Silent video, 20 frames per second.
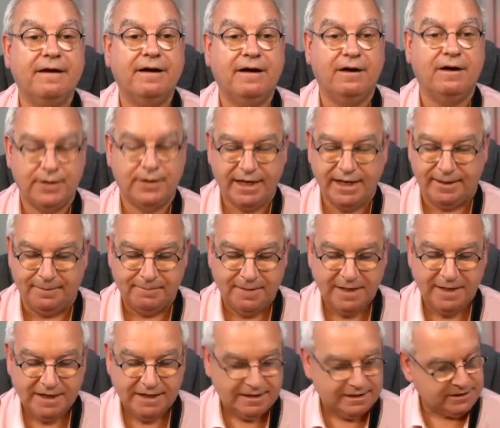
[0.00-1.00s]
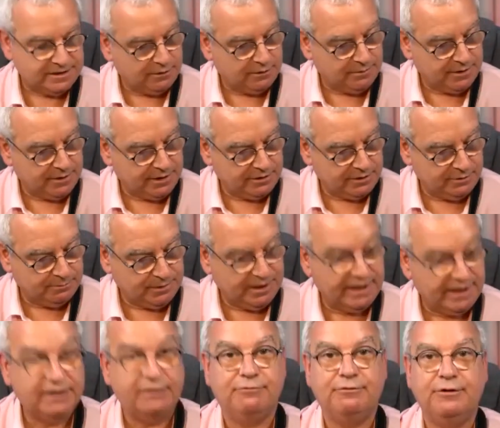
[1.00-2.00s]
Okay, so we're going to
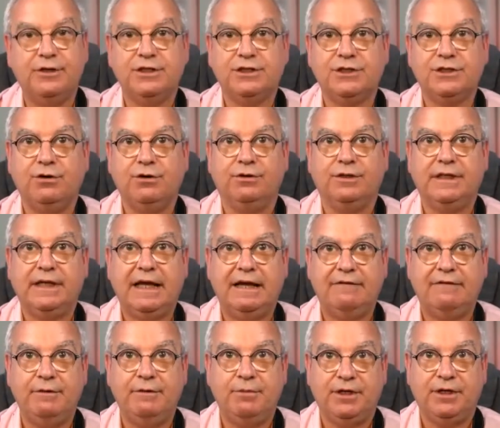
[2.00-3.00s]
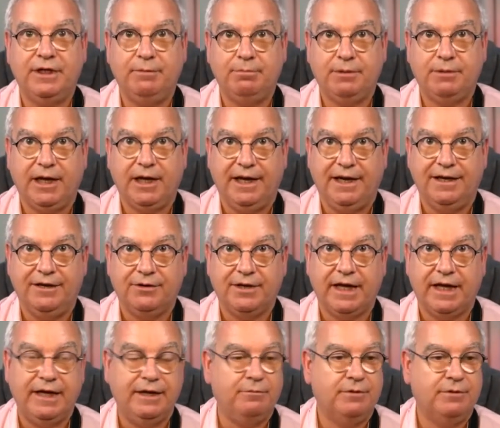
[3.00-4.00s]
play the first chord that everybody played,
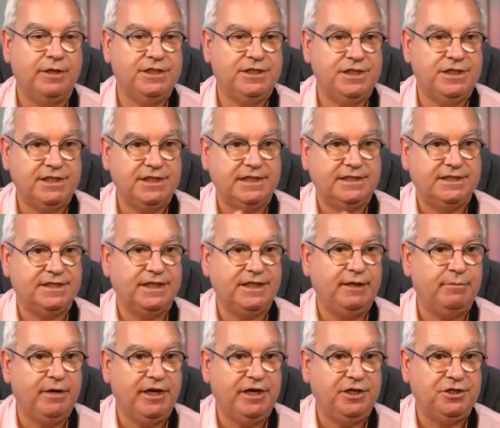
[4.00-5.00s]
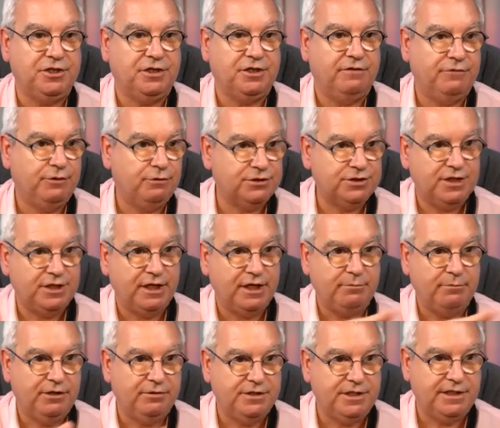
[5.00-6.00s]
okay, which is a C major. If you'll stay
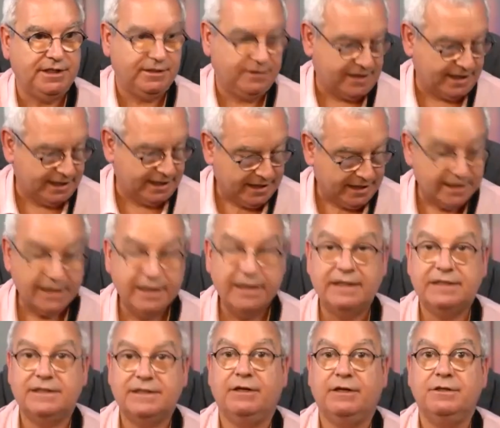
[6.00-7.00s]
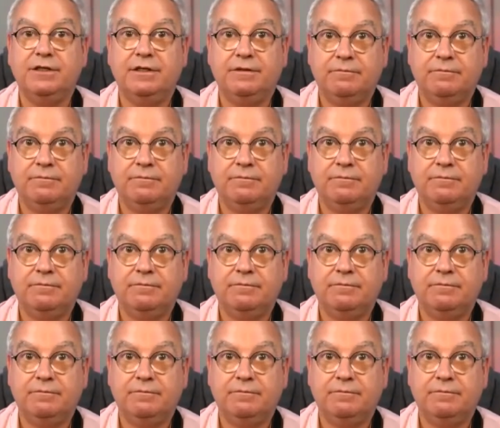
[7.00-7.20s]
muted, okay. So